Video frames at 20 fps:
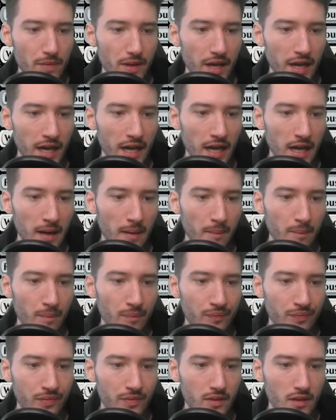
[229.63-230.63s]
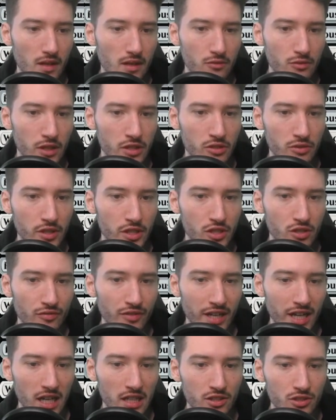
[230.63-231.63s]
Restoration of
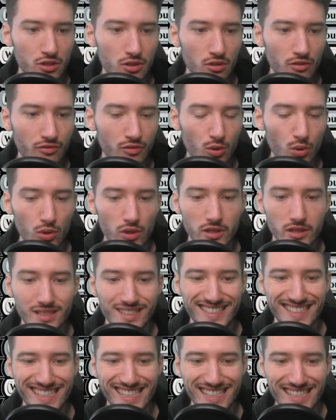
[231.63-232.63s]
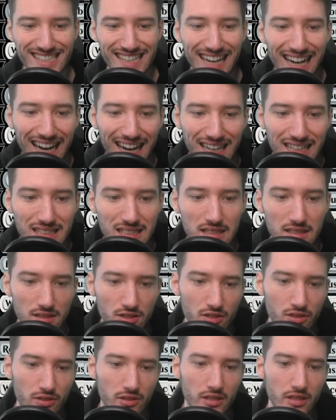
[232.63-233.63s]
Eiganjo, of course, discards,
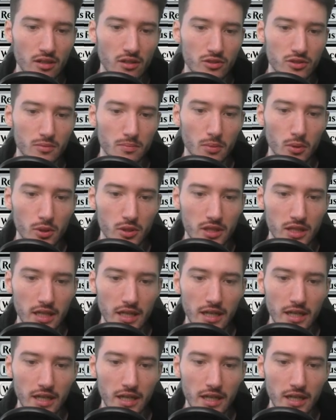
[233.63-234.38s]
so you can also put